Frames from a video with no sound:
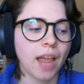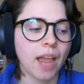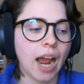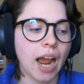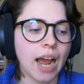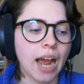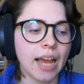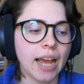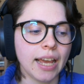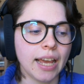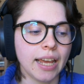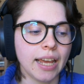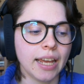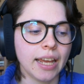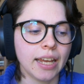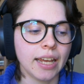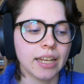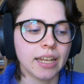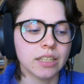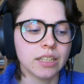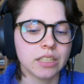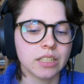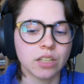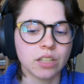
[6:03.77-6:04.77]

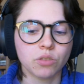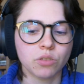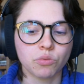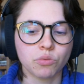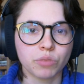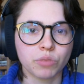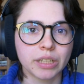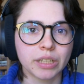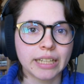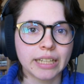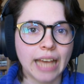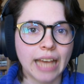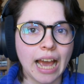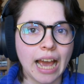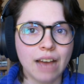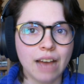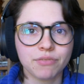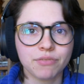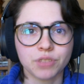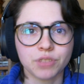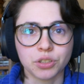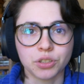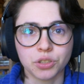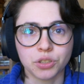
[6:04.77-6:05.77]
I didn't really
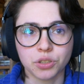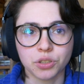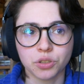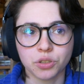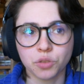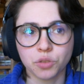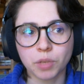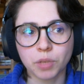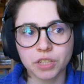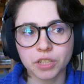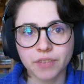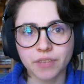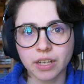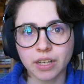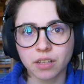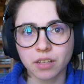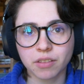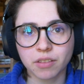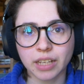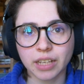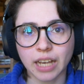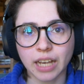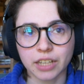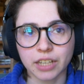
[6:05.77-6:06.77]
have to do much of
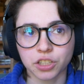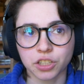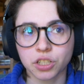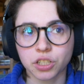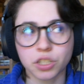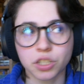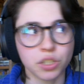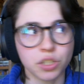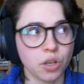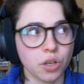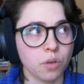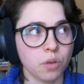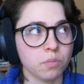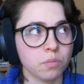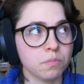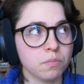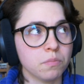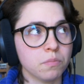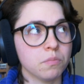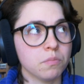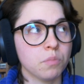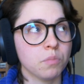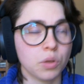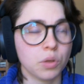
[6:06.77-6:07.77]
anything. I just,
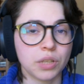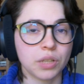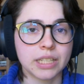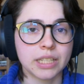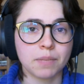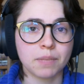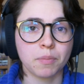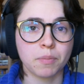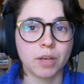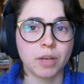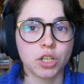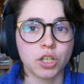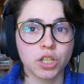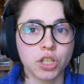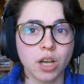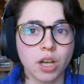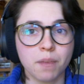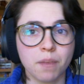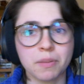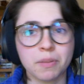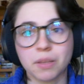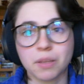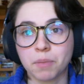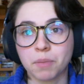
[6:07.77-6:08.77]
put things up in my
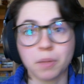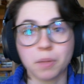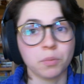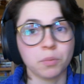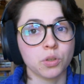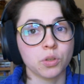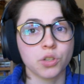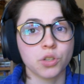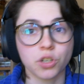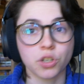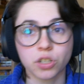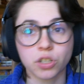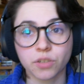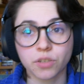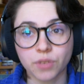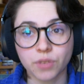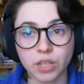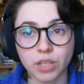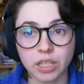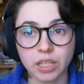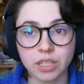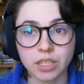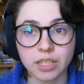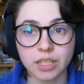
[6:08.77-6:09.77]
shop and then people search for
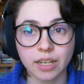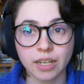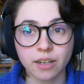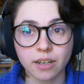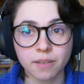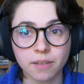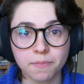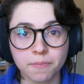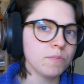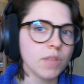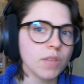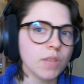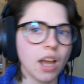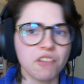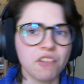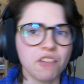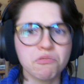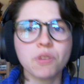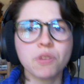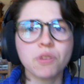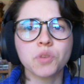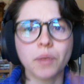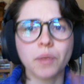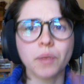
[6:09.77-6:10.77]
things there. I've
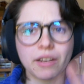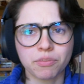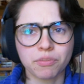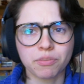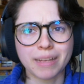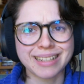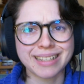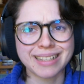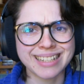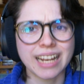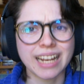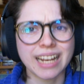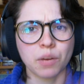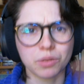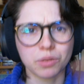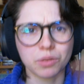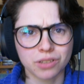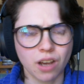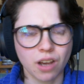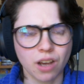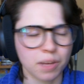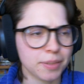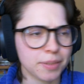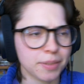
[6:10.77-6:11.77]
moved away from Etsy. I will
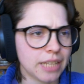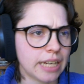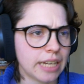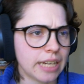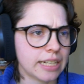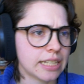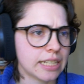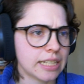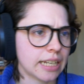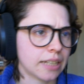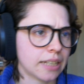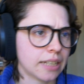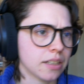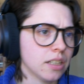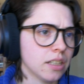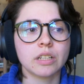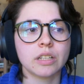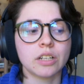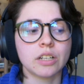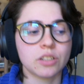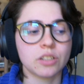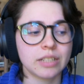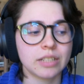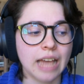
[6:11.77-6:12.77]
talk about that in a second.
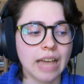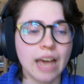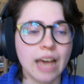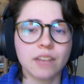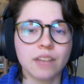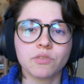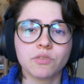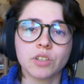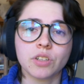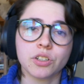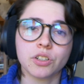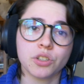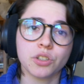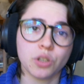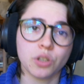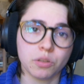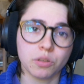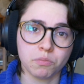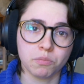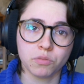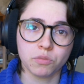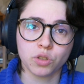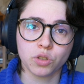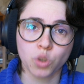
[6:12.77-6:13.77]
There's that. You
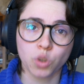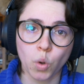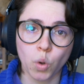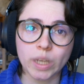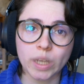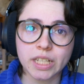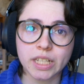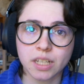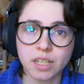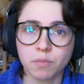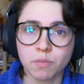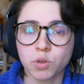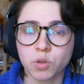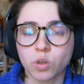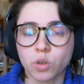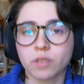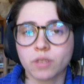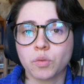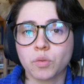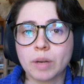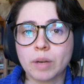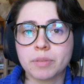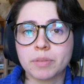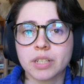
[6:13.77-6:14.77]
can join some sort
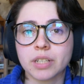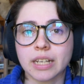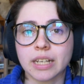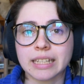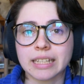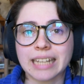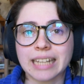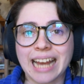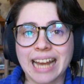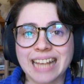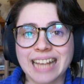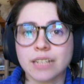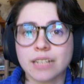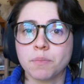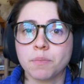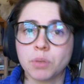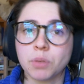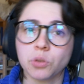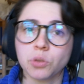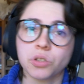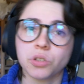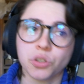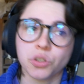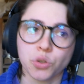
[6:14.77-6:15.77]
of website that has a
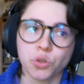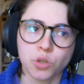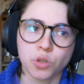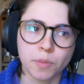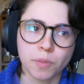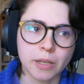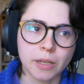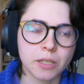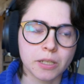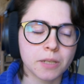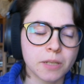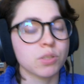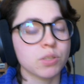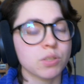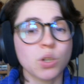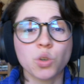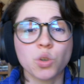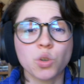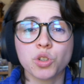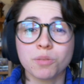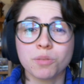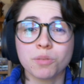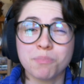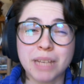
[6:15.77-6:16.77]
built-in user base.
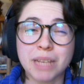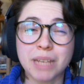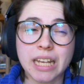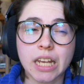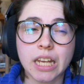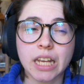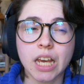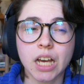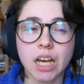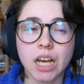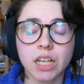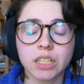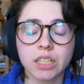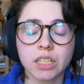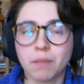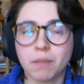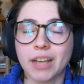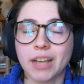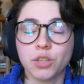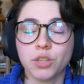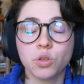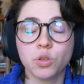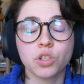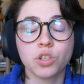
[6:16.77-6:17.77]
Social media.
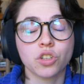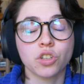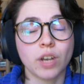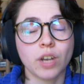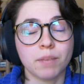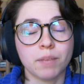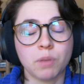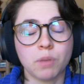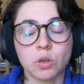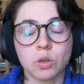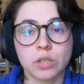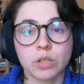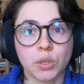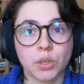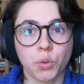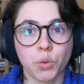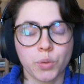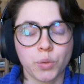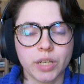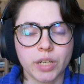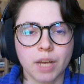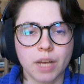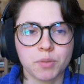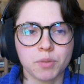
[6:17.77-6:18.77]
I used to try and post like
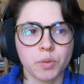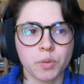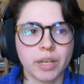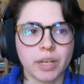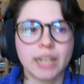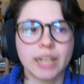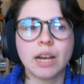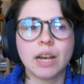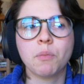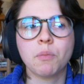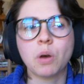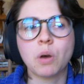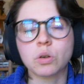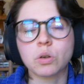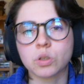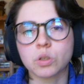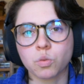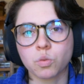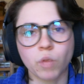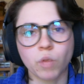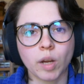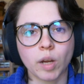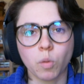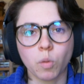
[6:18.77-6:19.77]
3 times a week. I now
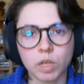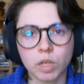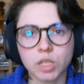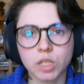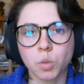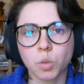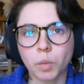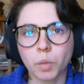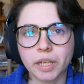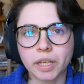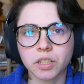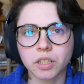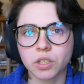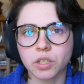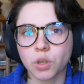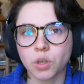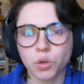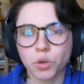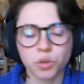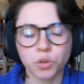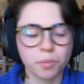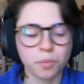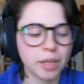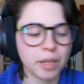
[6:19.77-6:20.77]
post like once a week to
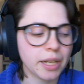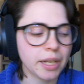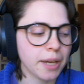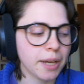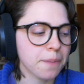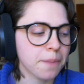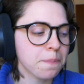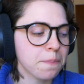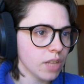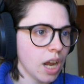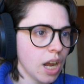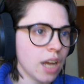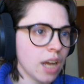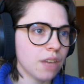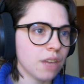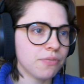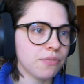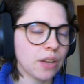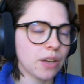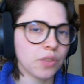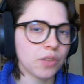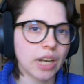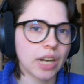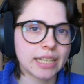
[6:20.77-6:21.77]
social media. I have
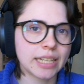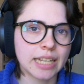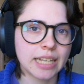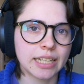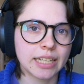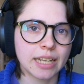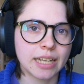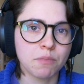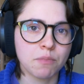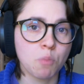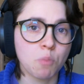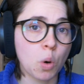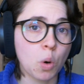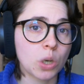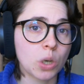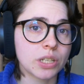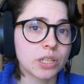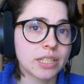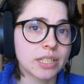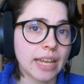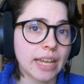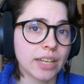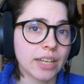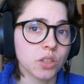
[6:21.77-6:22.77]
found that I tend to get more
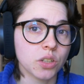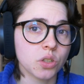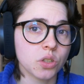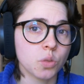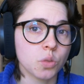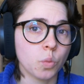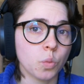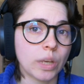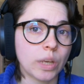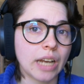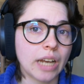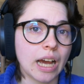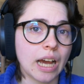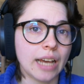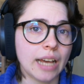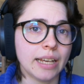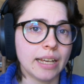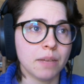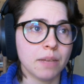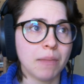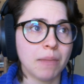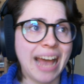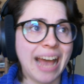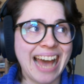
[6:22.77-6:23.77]
sales when I
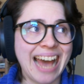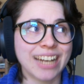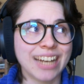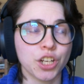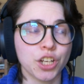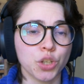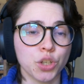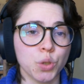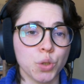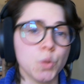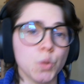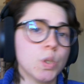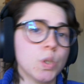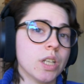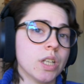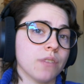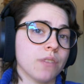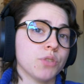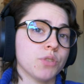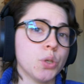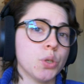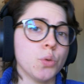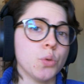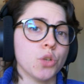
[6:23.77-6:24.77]
am adding new
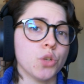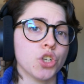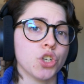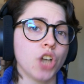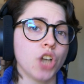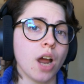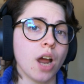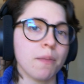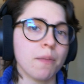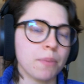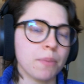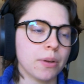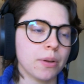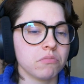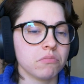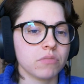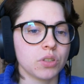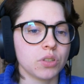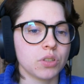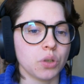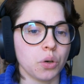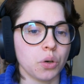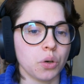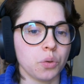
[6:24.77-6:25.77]
stuff to the shop.
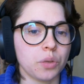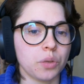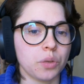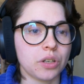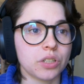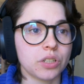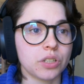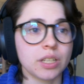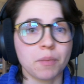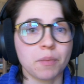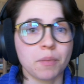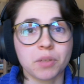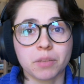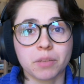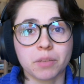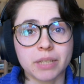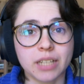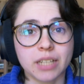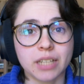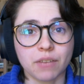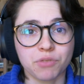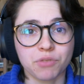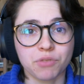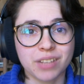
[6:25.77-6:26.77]
So there's something to be
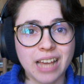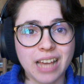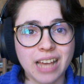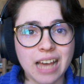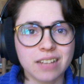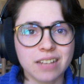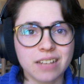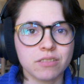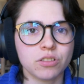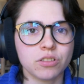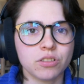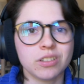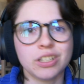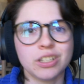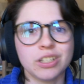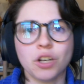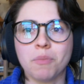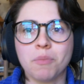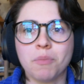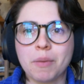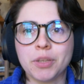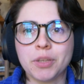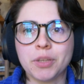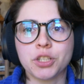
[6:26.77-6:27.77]
said for that.
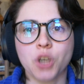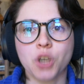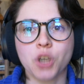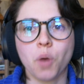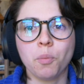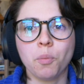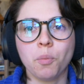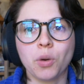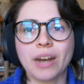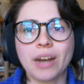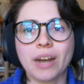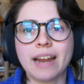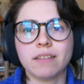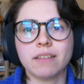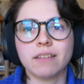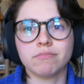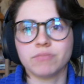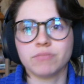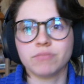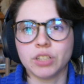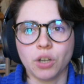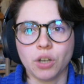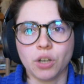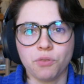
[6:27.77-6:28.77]
Maybe don't put,
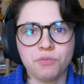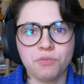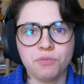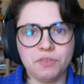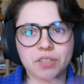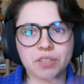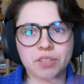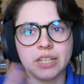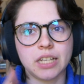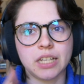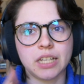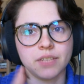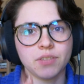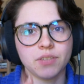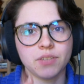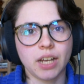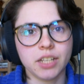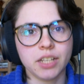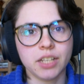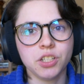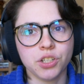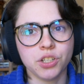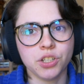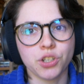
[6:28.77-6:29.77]
50 sets of
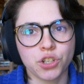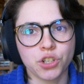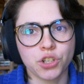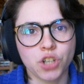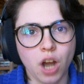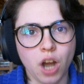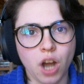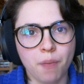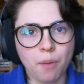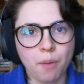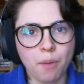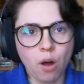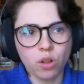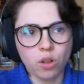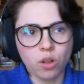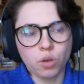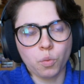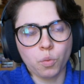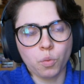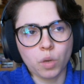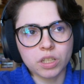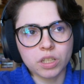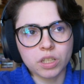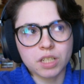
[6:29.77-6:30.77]
dice in your shop all
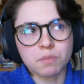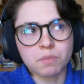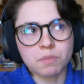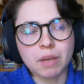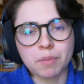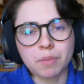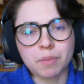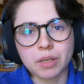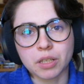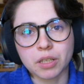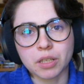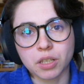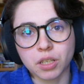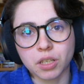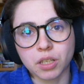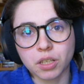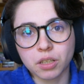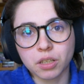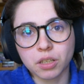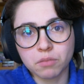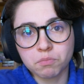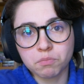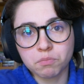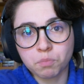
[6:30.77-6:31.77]
at once.
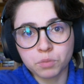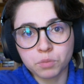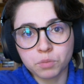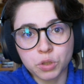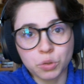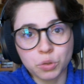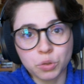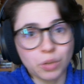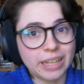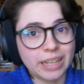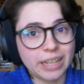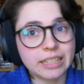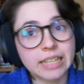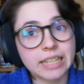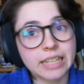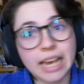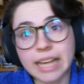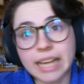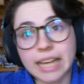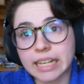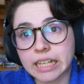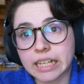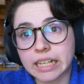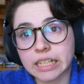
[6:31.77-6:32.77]
Maybe do like
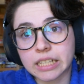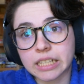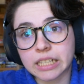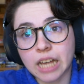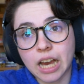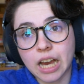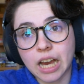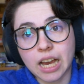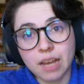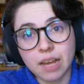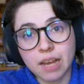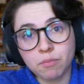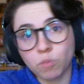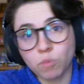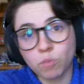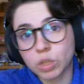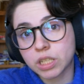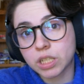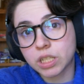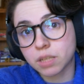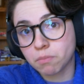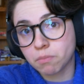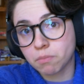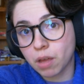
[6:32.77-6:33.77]
10 at a time
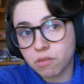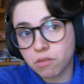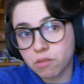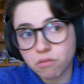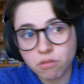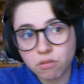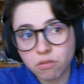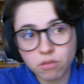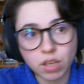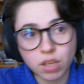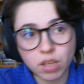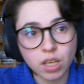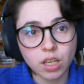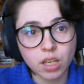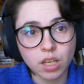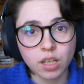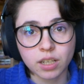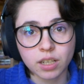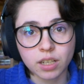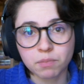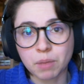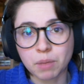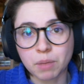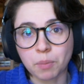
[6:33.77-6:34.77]
once a month.
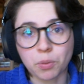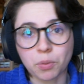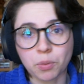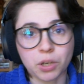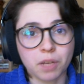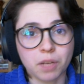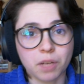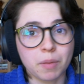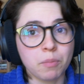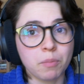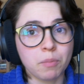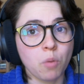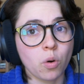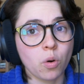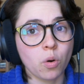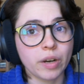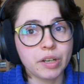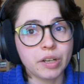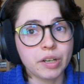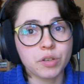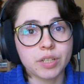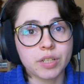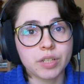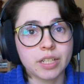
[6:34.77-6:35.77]
People are going to be more
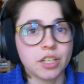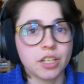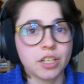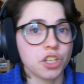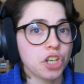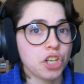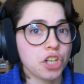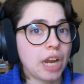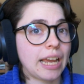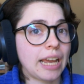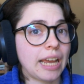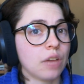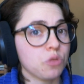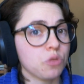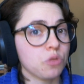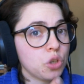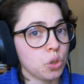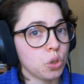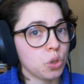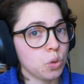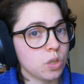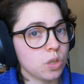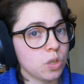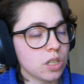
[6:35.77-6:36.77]
interested to check out the
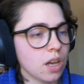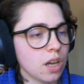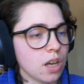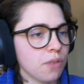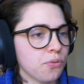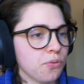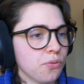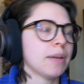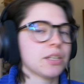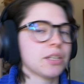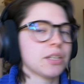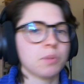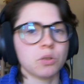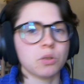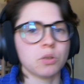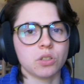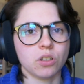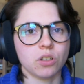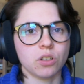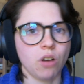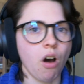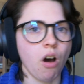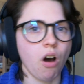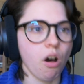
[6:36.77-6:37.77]
new stuff as
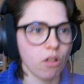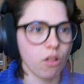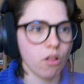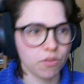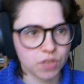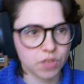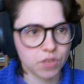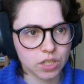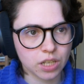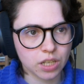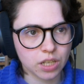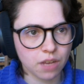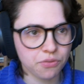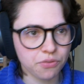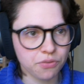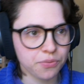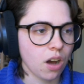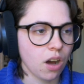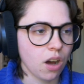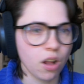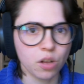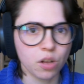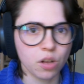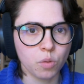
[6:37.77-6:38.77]
opposed to all of the stuff
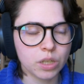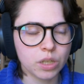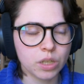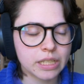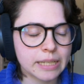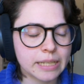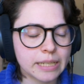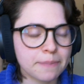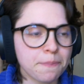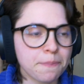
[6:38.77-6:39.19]
all at once.